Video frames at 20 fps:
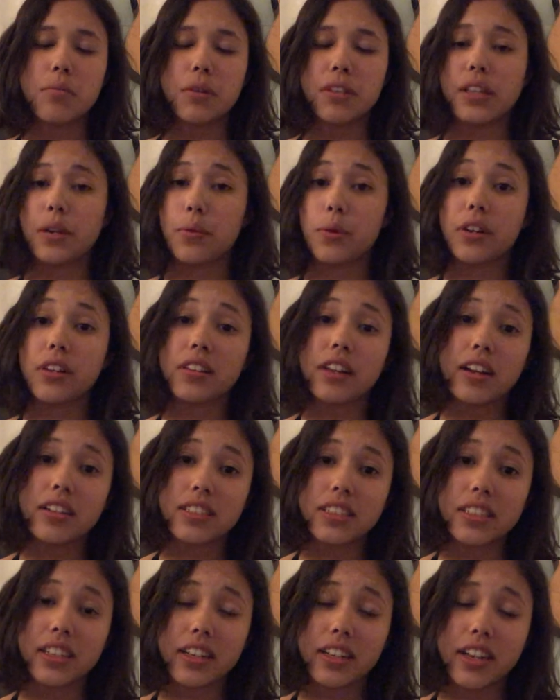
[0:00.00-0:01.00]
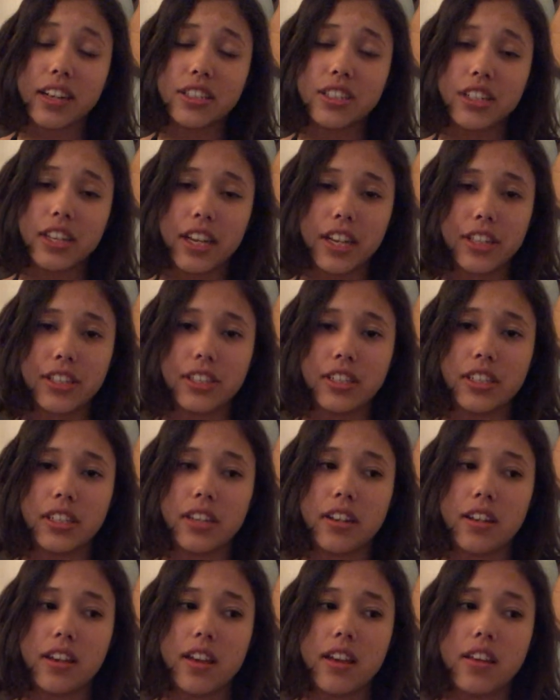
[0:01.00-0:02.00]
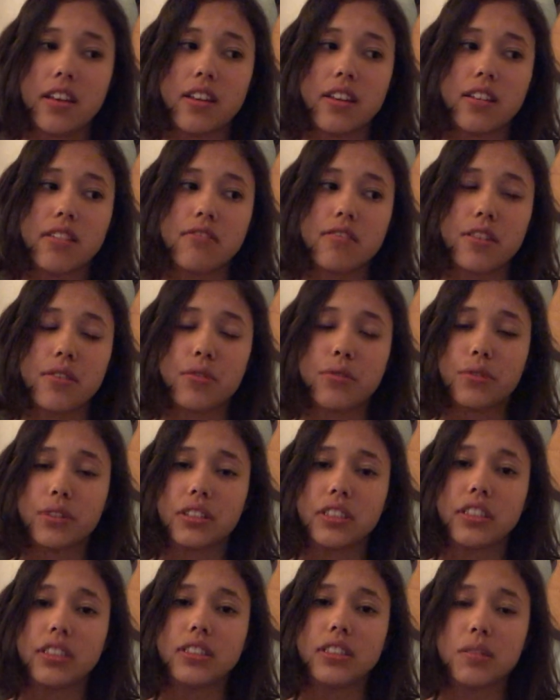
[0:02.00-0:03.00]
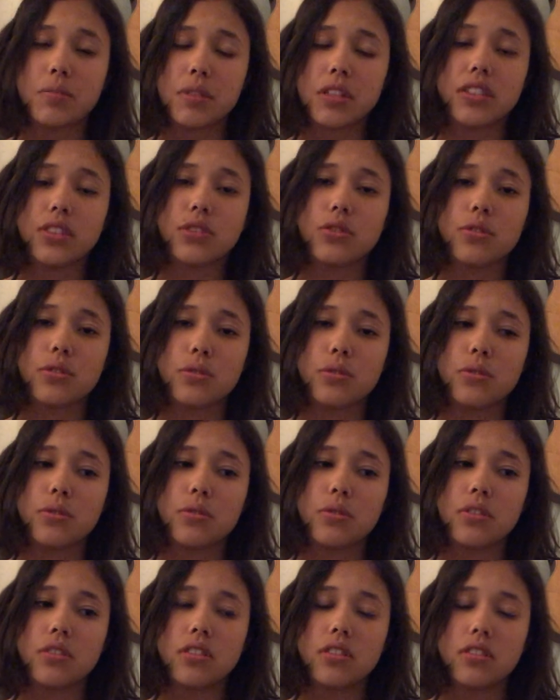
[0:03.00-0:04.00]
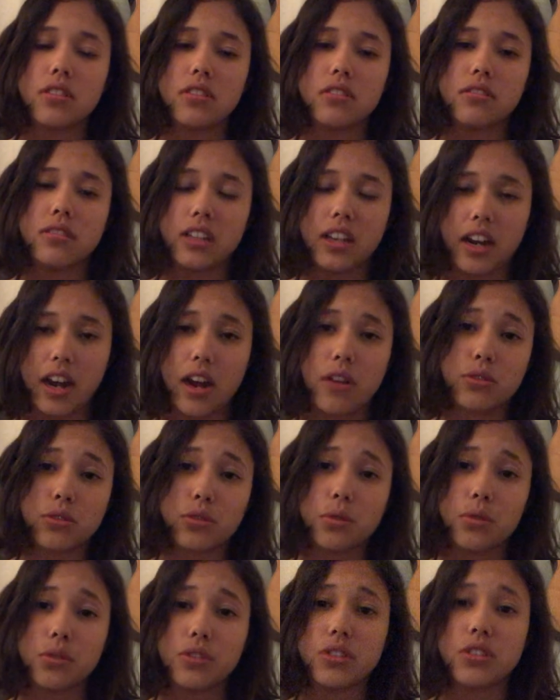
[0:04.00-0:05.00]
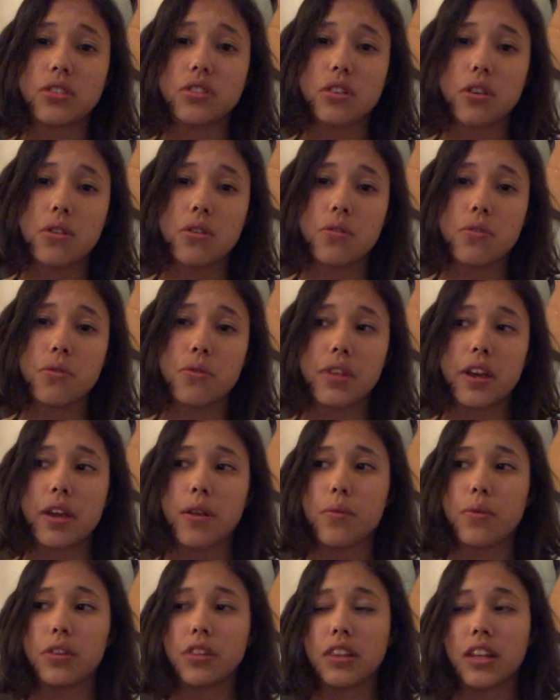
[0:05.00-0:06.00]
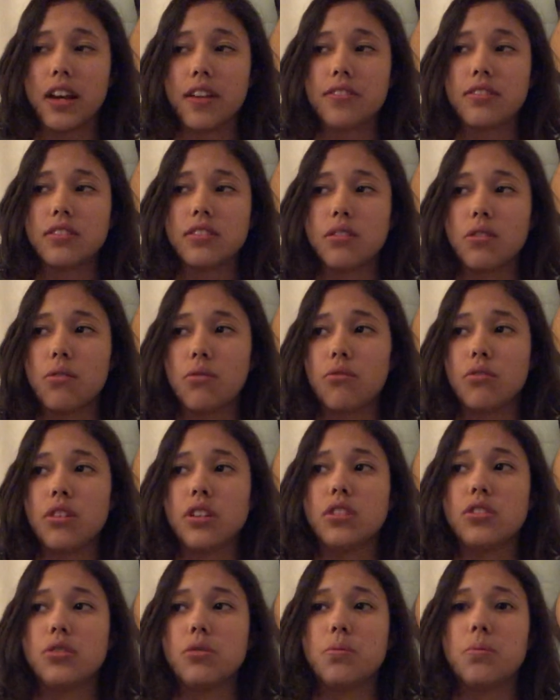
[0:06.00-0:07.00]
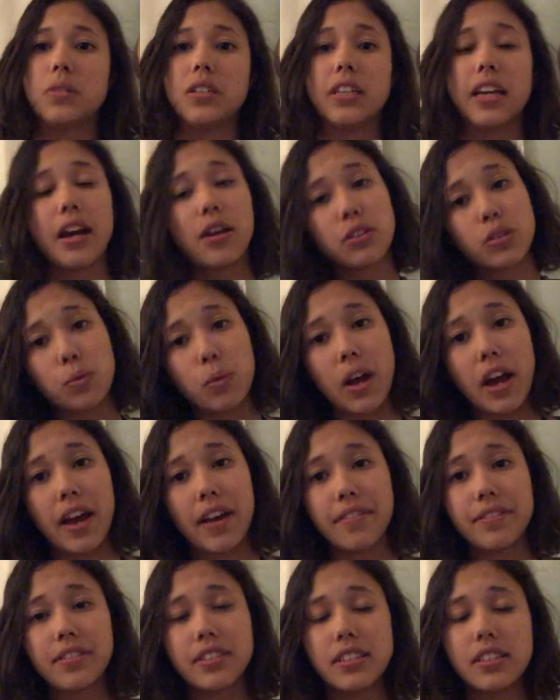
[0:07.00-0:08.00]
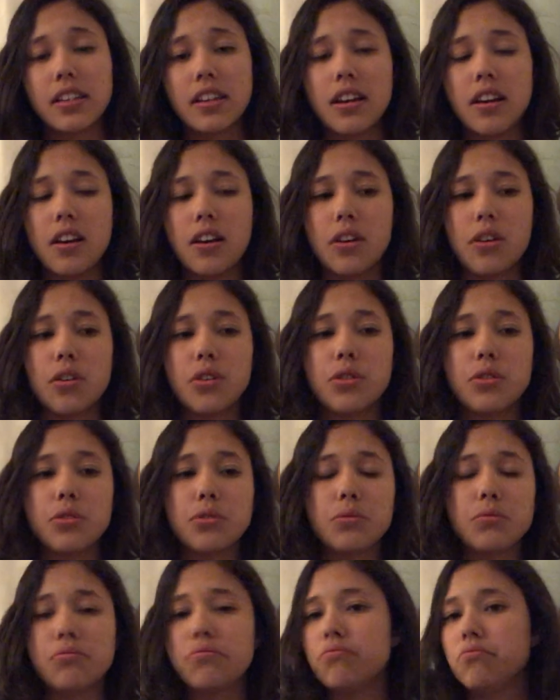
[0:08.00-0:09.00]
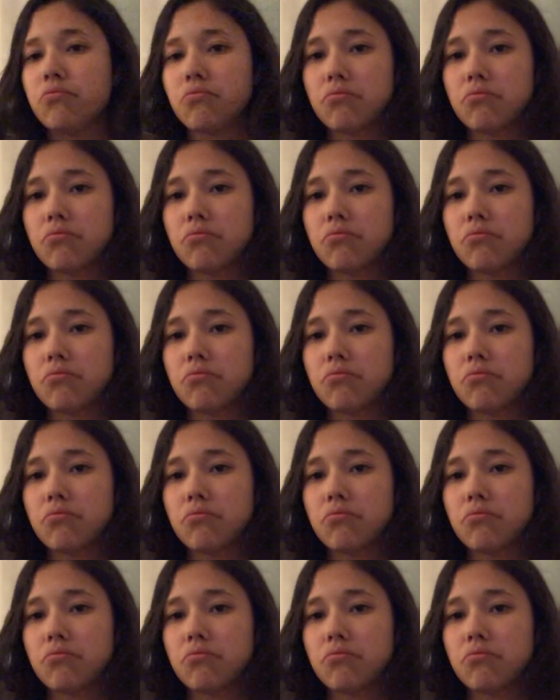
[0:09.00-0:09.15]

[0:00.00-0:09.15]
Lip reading: weren't allowed to get an education, and they were really limited to their households. So they were left only to be housewives who